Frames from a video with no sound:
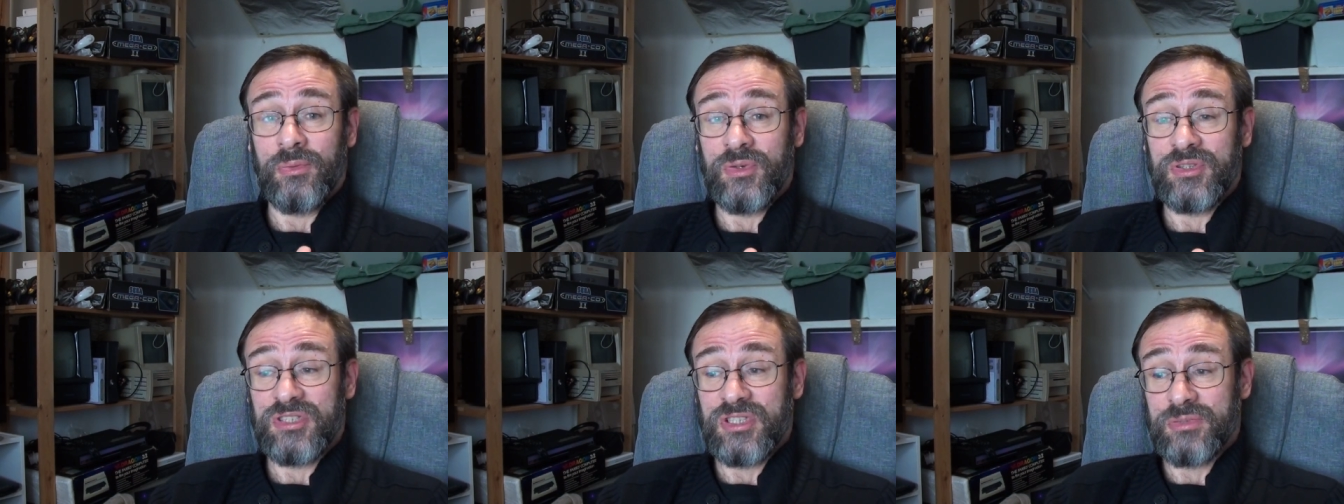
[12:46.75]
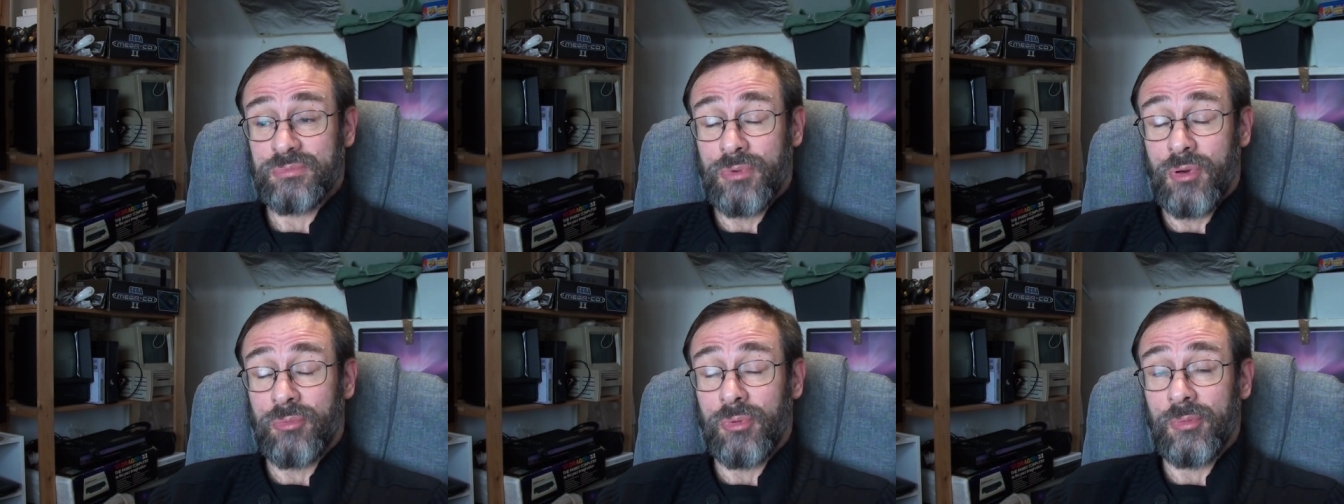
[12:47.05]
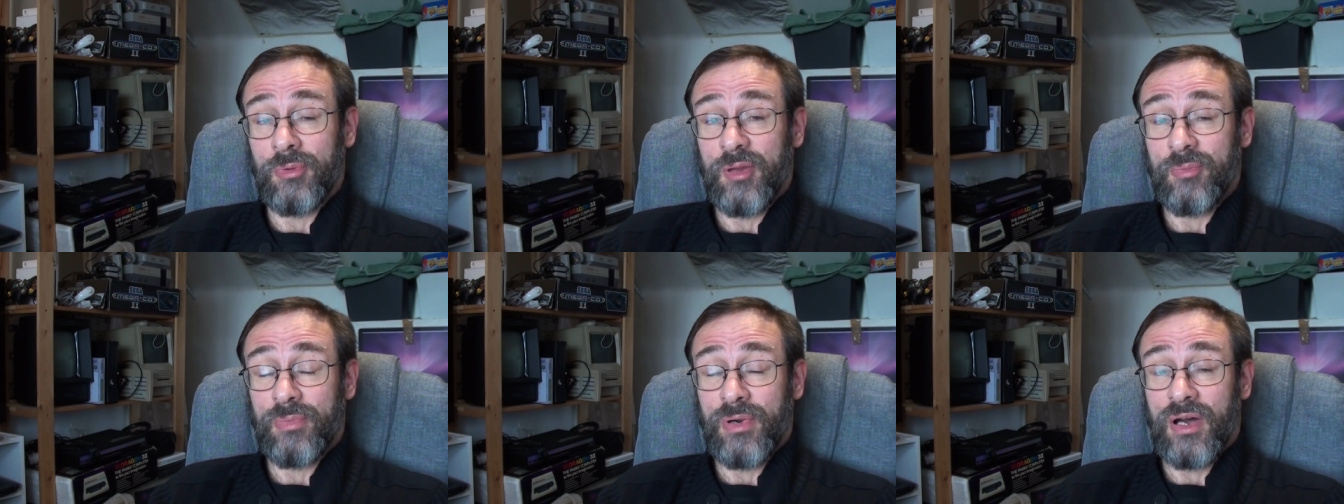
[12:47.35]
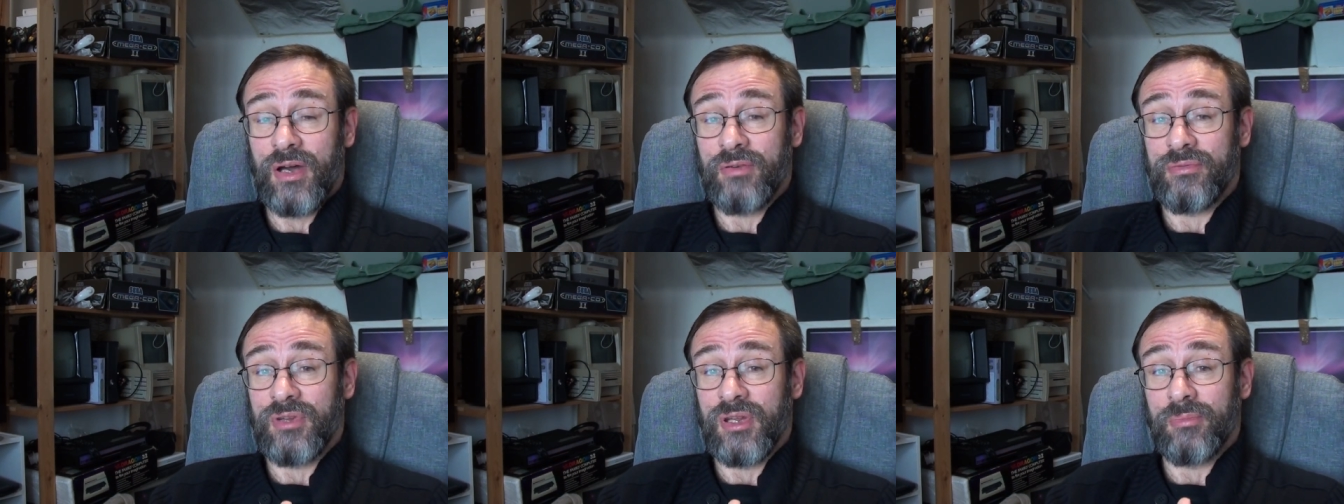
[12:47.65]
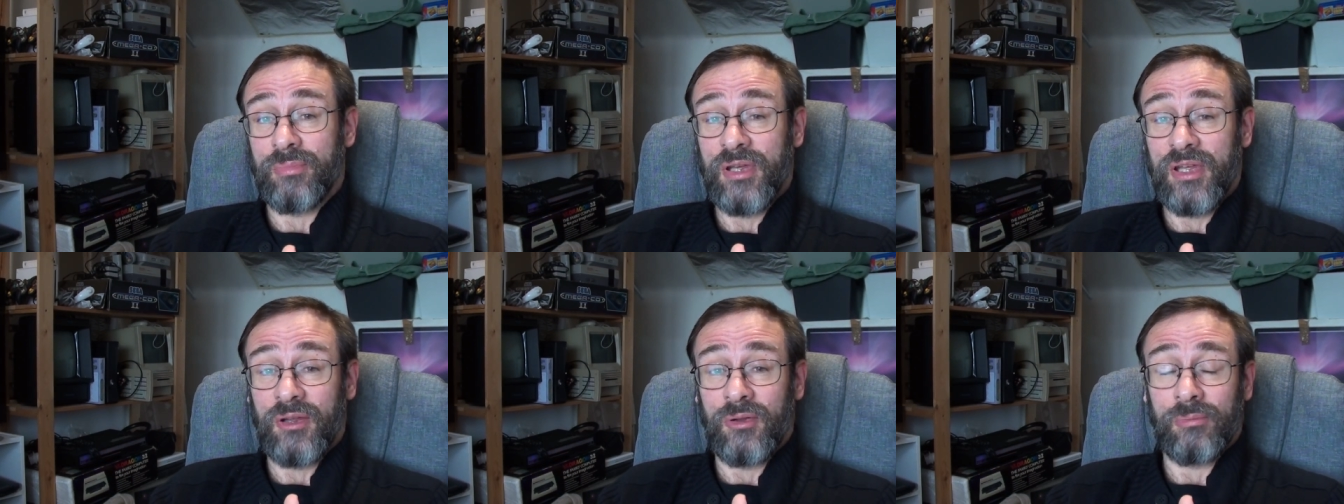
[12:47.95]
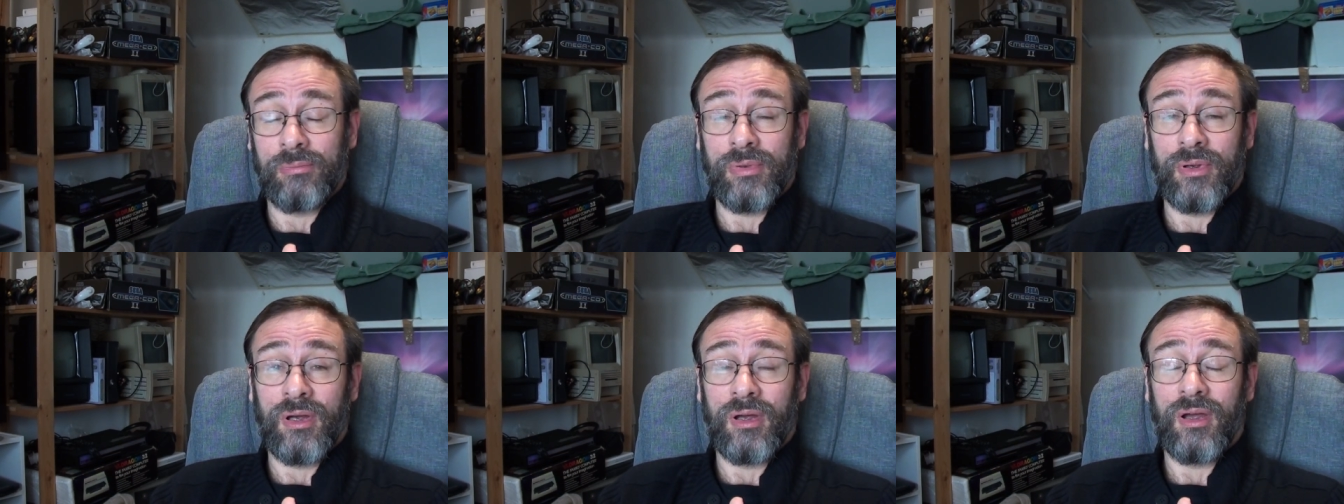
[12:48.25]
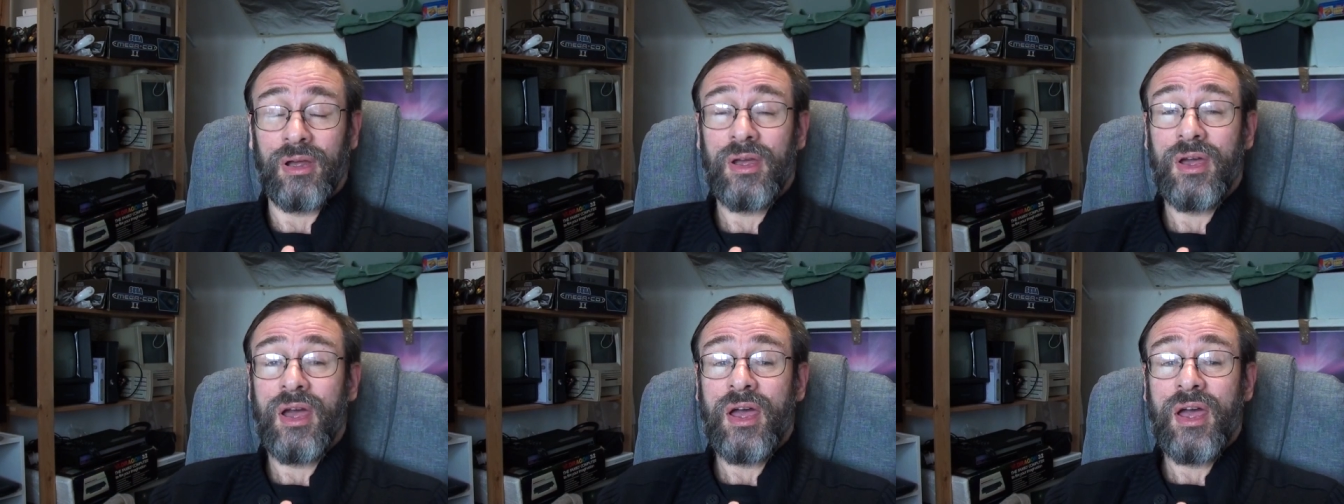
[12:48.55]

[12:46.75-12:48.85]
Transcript: which is probably part of the appeal, but,